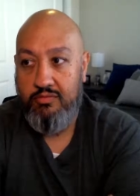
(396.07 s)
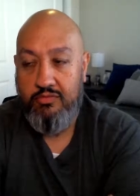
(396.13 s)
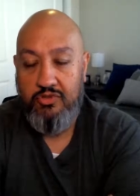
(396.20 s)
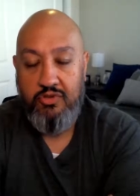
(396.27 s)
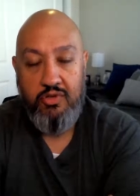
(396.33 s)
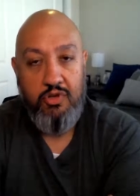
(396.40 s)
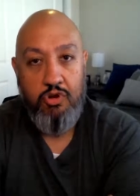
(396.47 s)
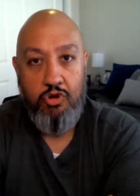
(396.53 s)

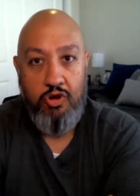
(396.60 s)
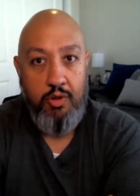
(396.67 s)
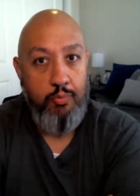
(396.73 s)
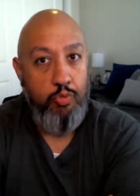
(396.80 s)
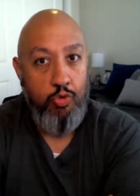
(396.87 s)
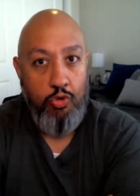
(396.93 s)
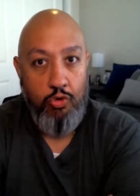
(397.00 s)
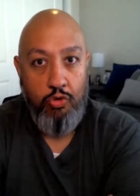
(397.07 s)
security
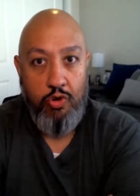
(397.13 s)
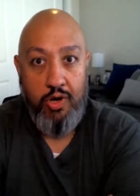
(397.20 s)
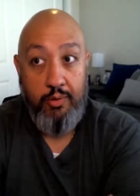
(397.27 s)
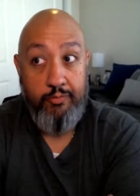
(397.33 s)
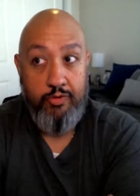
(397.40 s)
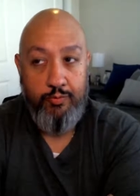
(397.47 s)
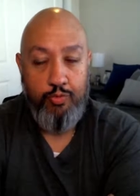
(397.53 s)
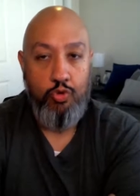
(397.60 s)

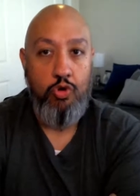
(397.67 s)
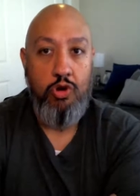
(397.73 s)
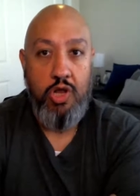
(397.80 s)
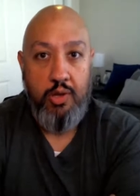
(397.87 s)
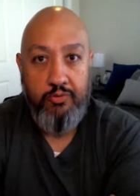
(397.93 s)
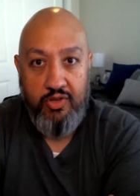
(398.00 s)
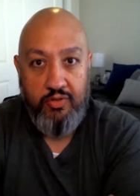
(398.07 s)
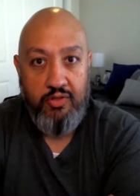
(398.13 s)
programs
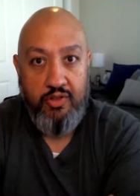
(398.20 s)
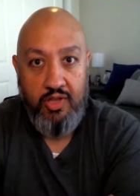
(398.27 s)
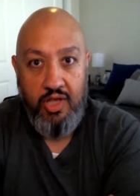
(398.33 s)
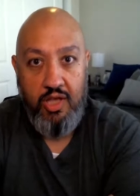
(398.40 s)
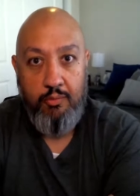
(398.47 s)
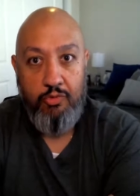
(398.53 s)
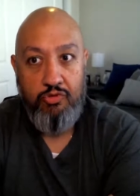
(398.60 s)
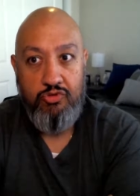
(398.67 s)
at the
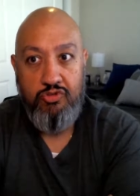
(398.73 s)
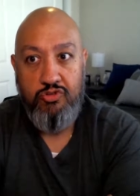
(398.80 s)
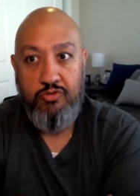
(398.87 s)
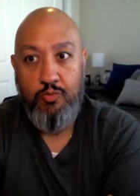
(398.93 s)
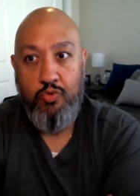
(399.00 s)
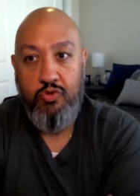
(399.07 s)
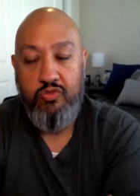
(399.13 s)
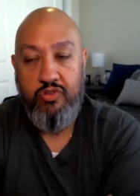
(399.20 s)
time. It was
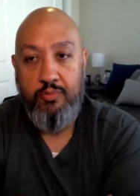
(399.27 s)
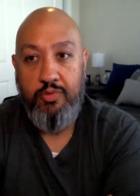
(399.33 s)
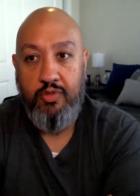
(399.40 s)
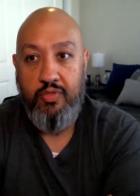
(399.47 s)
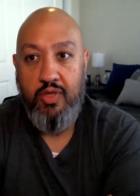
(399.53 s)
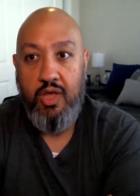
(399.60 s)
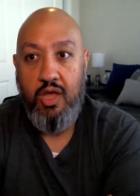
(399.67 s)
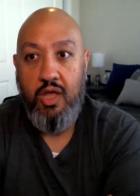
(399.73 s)
just more
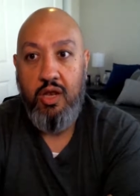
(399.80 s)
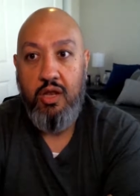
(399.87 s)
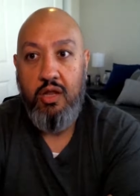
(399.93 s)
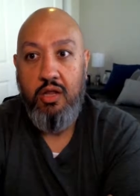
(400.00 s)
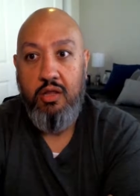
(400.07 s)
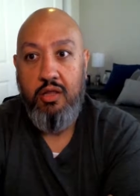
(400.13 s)
something that